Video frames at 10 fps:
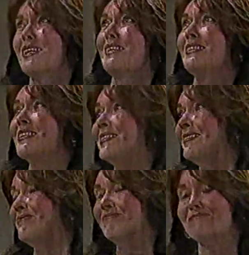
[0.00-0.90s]
London.
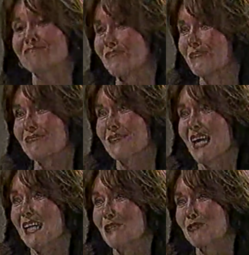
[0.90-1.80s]

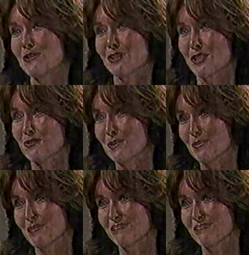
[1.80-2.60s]
I envy you that trip.